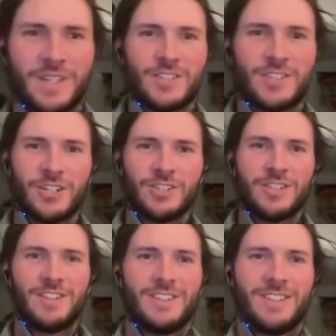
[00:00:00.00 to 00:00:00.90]
Thanks, Jono.
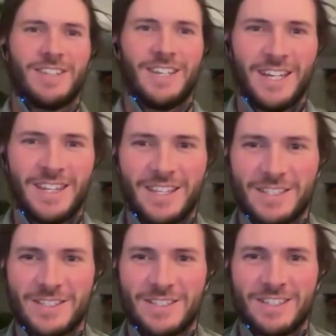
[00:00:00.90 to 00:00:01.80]

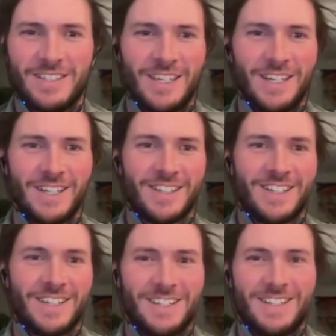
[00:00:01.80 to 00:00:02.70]
That's,
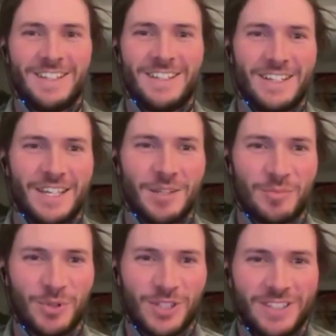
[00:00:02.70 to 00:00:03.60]
again,
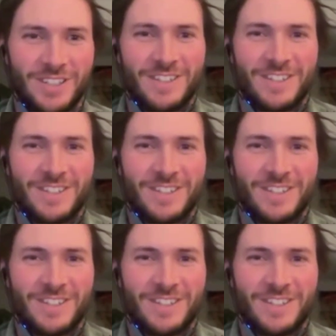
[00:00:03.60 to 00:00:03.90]
pretty